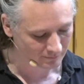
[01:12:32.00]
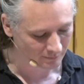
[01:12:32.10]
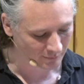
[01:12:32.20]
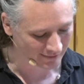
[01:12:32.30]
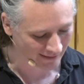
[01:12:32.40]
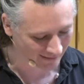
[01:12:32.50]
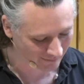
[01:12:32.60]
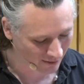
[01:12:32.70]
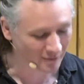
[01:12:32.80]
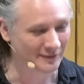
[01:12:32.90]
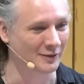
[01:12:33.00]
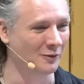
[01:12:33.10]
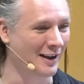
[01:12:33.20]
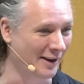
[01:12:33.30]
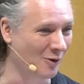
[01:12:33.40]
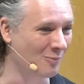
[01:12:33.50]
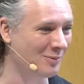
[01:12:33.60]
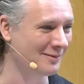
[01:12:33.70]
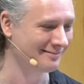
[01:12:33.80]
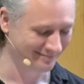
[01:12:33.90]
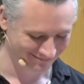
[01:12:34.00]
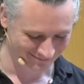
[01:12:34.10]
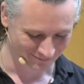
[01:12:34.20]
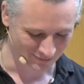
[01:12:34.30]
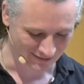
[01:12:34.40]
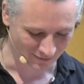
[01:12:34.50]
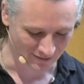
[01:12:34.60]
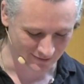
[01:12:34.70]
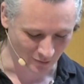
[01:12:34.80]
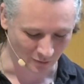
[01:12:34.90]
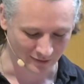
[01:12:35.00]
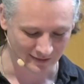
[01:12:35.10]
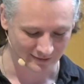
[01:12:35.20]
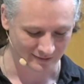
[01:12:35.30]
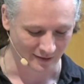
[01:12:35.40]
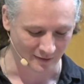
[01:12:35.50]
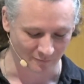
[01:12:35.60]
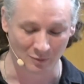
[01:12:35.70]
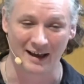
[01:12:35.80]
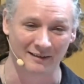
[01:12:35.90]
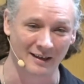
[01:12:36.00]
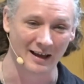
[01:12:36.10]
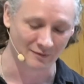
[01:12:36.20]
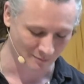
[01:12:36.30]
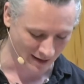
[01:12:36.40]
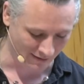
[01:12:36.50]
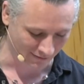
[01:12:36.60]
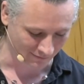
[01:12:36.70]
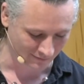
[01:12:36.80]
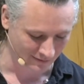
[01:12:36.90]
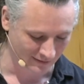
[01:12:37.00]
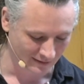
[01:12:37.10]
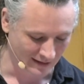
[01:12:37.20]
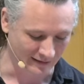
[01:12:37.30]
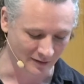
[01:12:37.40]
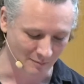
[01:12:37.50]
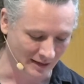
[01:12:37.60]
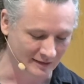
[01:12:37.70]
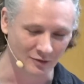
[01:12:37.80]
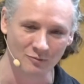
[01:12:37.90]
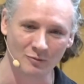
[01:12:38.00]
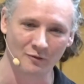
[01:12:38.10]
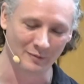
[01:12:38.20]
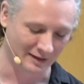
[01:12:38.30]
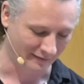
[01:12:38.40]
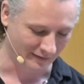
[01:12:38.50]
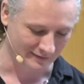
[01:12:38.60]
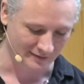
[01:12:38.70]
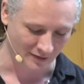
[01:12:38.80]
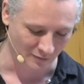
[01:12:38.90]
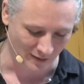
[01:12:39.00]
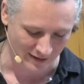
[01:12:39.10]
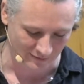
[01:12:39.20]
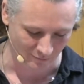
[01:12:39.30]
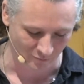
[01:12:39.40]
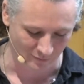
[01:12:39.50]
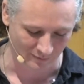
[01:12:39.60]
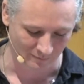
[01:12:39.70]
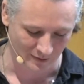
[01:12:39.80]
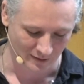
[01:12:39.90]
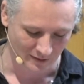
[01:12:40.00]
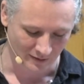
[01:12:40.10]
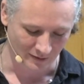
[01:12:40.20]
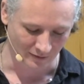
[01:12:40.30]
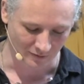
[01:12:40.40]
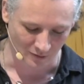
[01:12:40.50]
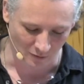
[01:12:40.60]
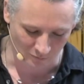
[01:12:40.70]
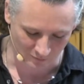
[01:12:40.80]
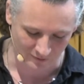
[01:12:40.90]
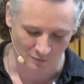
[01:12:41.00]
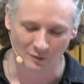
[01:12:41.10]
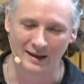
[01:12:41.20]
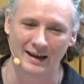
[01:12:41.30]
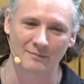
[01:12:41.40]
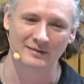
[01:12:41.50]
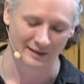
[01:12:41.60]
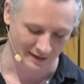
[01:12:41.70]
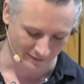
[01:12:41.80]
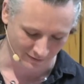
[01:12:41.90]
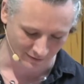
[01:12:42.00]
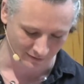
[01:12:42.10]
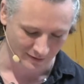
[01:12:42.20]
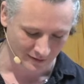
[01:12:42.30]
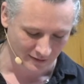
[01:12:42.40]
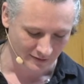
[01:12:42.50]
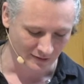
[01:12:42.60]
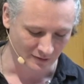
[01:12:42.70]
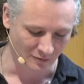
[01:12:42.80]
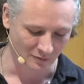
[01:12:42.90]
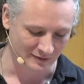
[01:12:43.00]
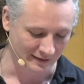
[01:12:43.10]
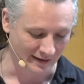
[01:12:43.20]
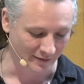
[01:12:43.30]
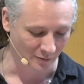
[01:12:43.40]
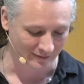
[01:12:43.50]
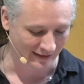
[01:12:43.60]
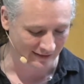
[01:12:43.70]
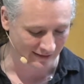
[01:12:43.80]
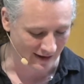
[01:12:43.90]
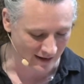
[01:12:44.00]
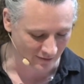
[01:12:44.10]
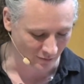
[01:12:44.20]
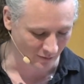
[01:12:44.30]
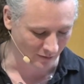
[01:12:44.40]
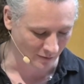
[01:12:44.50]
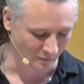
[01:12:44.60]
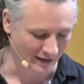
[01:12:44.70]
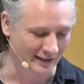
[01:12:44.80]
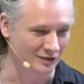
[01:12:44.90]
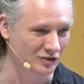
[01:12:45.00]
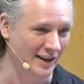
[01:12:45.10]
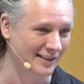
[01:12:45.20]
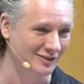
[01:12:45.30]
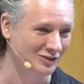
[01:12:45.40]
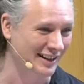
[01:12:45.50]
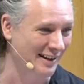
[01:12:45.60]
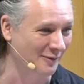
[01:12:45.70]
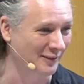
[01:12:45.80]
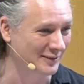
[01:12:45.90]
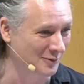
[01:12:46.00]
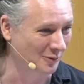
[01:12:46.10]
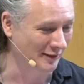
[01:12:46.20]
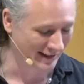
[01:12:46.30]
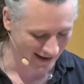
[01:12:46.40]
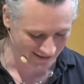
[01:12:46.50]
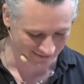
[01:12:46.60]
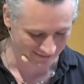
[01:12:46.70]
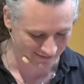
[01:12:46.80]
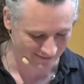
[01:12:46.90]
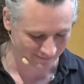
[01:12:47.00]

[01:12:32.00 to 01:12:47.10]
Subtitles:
But they also, I hope, will tell the stories of Black Lives Matter and the Me Too movement and the Sunrise movement, those who came together to do together what they could not do alone and changed how the story ends.